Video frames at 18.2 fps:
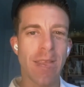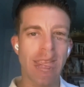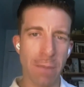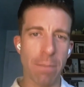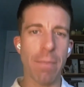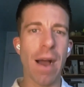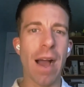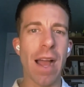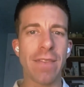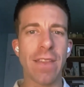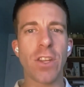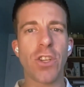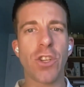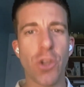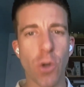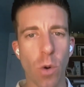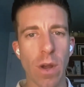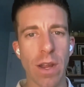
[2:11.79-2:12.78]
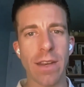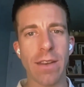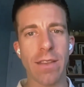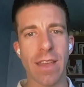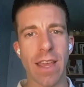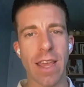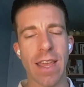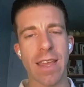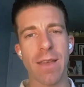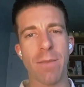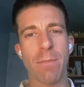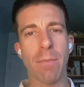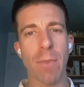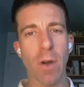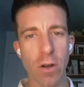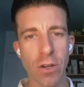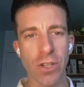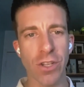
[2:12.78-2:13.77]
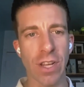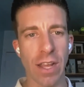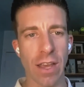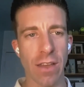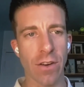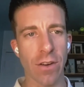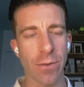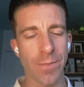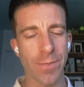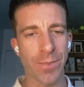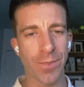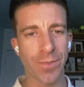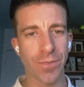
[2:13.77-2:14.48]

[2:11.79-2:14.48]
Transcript: combined, they joined, they merged together.